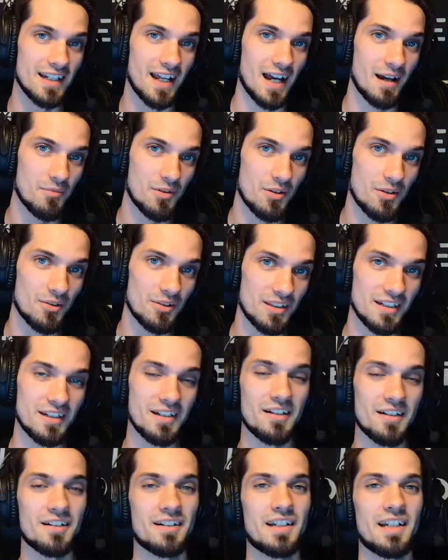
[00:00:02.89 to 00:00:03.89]
I'm Joe with Indie
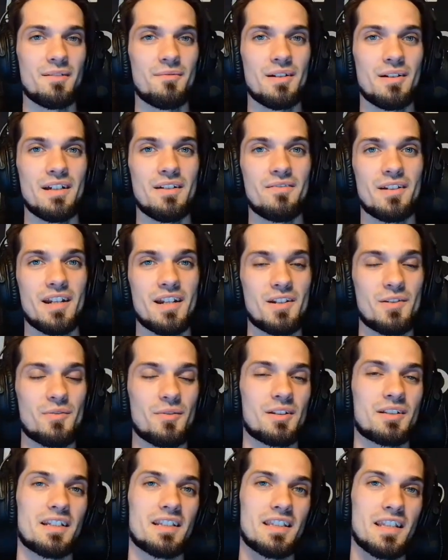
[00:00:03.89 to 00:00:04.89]
Arcade Wave, and I just
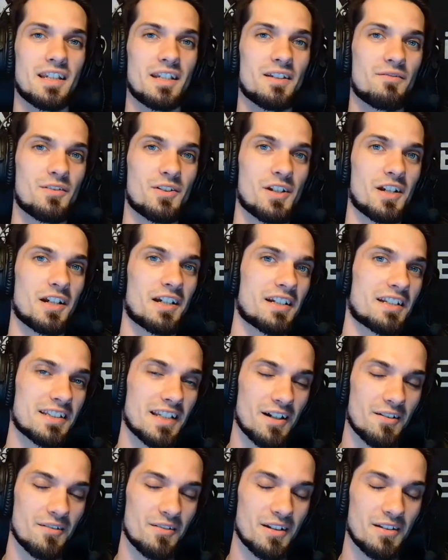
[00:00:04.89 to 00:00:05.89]
want to say thank you for checking us
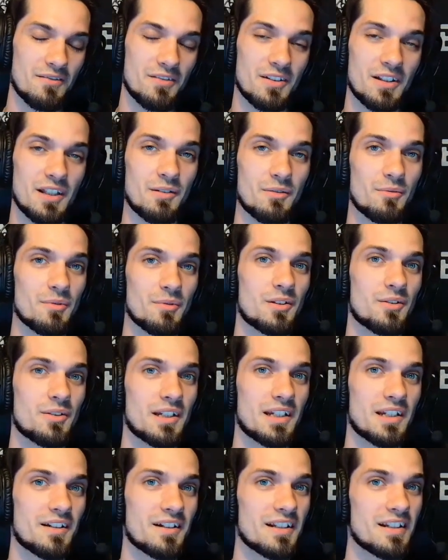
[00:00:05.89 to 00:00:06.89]
out. If you like what we're
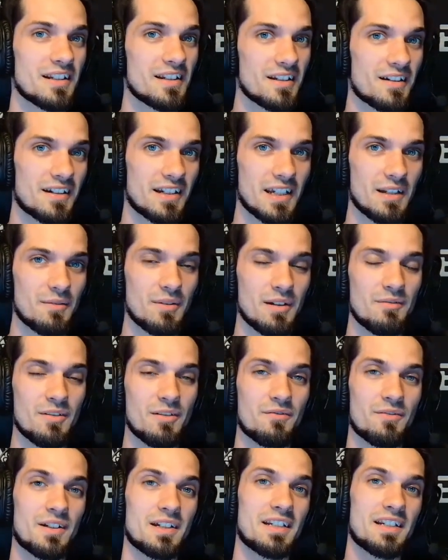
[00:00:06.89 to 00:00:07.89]
doing here at Indie Arcade Wave,
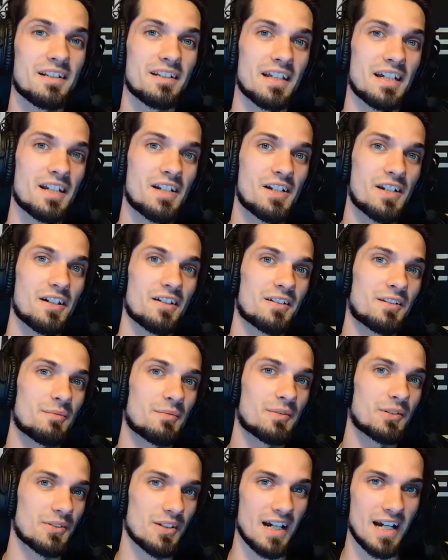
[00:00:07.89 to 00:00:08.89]
don't forget to like, share, and
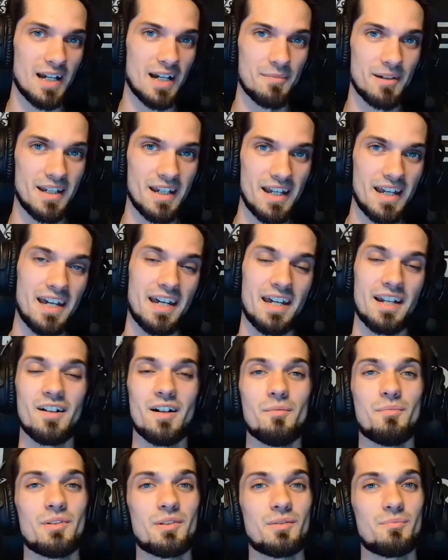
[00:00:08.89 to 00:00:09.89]
subscribe. It'll
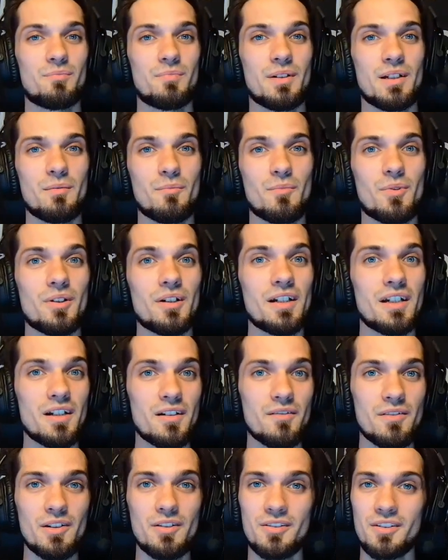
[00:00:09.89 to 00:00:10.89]
help us bring more
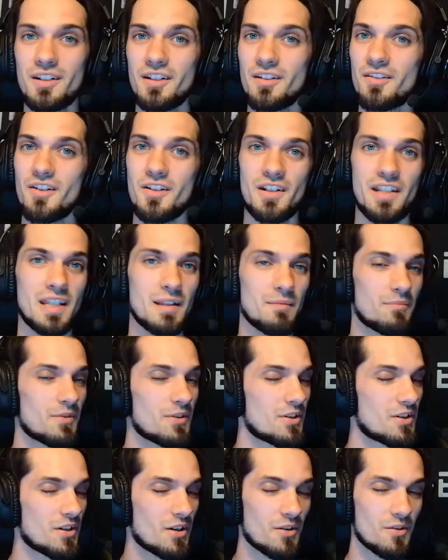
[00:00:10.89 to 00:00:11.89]
interviews, and it'll just keep the
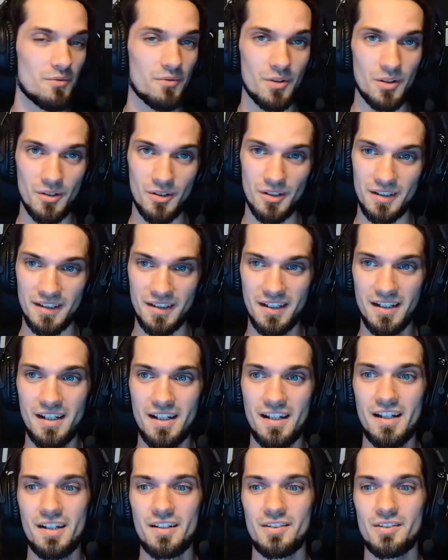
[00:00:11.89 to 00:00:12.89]
show rolling.
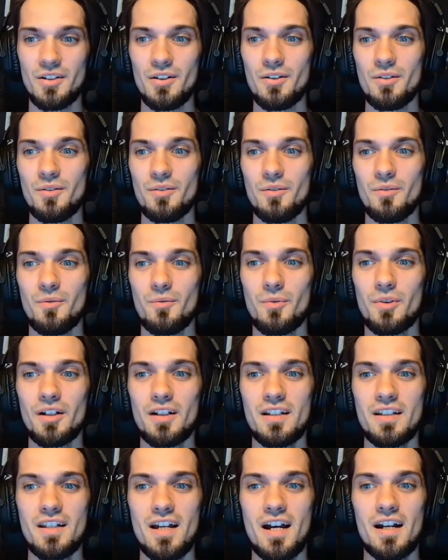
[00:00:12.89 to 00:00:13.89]
So we're going
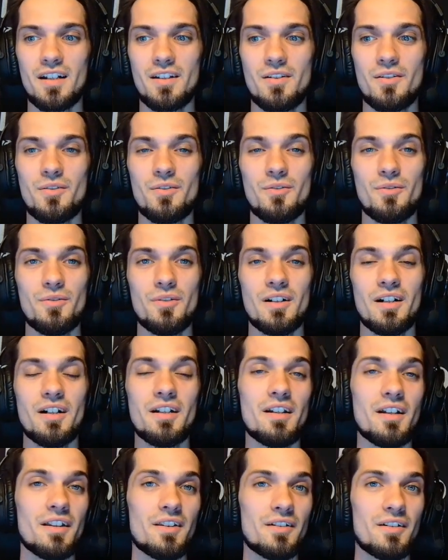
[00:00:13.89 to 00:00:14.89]
to talk to
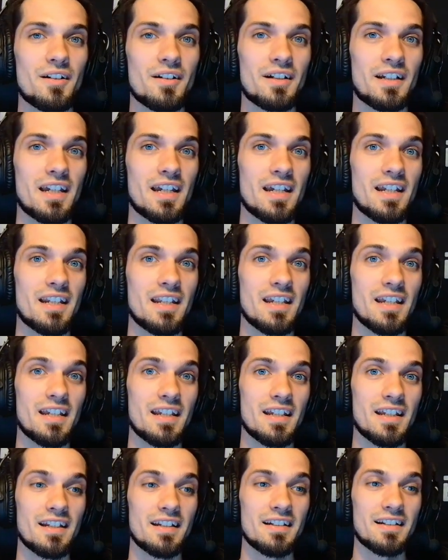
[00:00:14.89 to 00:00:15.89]
another arcade
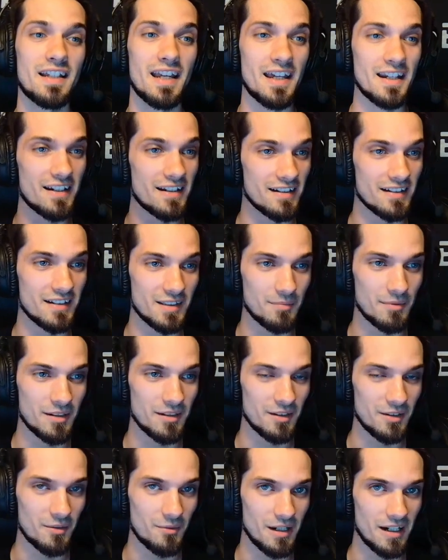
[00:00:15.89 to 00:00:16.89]
in Canada. It's been a
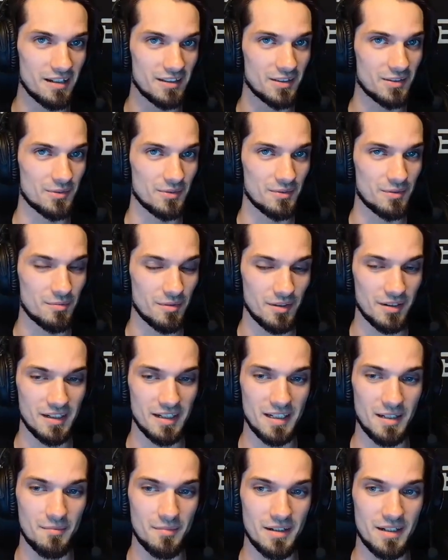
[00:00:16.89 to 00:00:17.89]
little while since we've spoken to
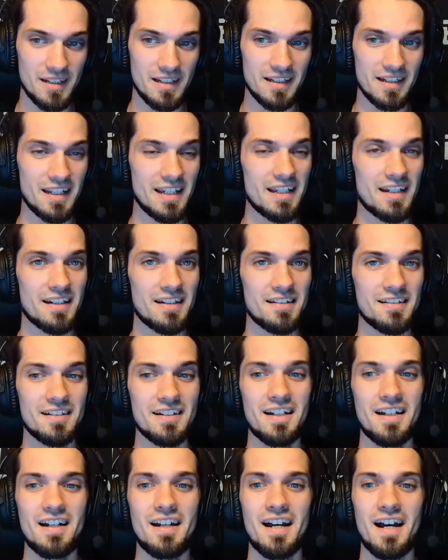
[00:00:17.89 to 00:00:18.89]
anybody in Canada.
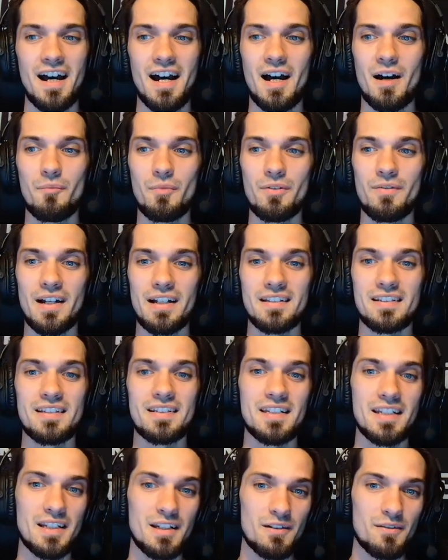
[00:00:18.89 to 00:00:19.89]
Um, we've got
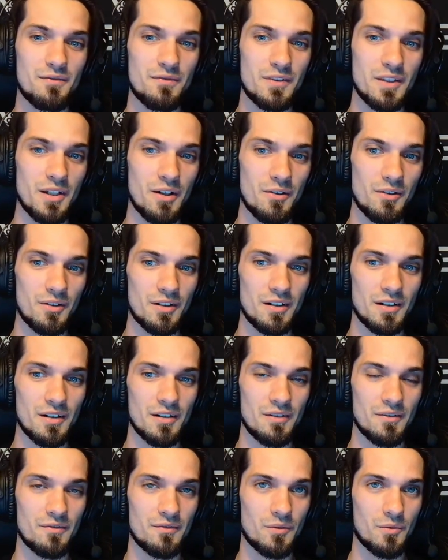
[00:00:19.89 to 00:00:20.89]
Steve, the owner
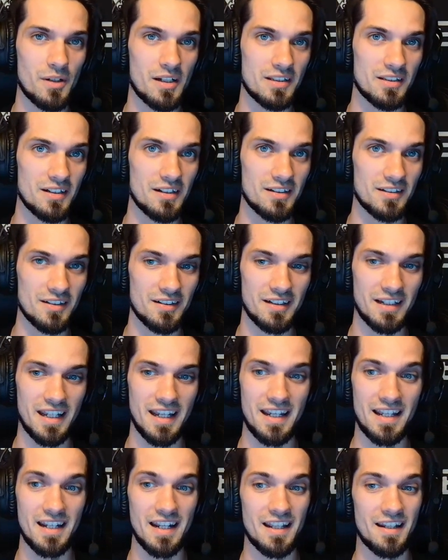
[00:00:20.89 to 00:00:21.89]
of Quazar's
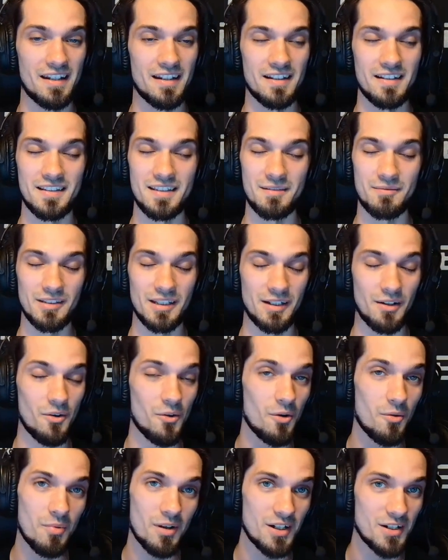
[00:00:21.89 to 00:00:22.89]
Arcade, and it seems like a
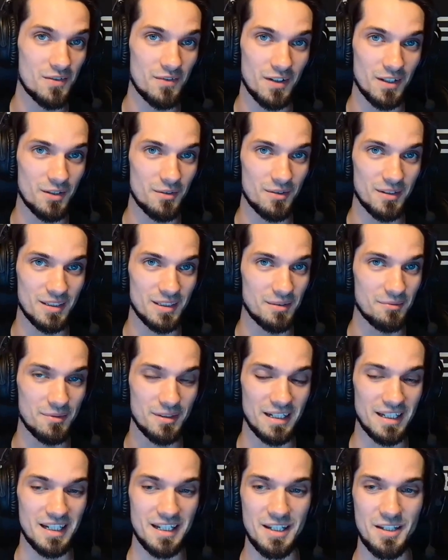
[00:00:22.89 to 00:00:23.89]
whole bunch of other ones that we'll
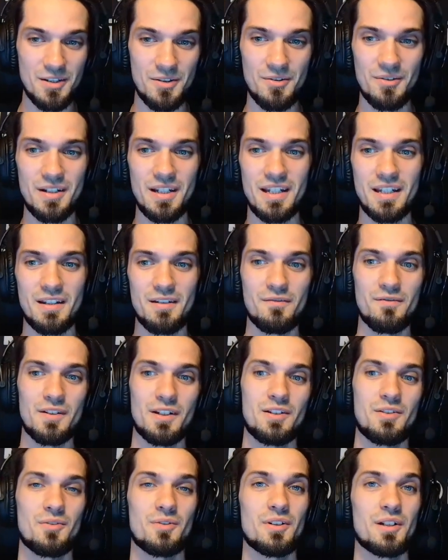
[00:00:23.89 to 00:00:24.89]
get into in
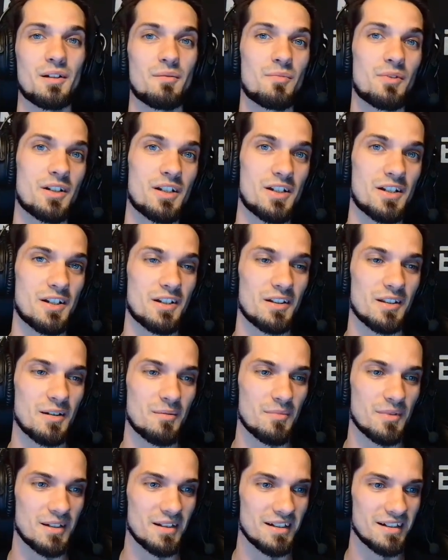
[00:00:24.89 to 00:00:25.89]
Victoria, British
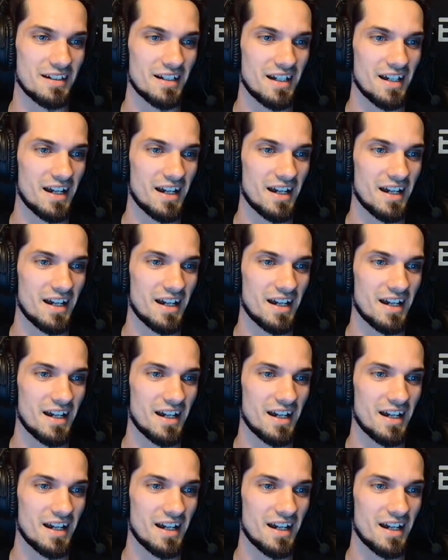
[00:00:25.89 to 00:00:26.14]
Columbia.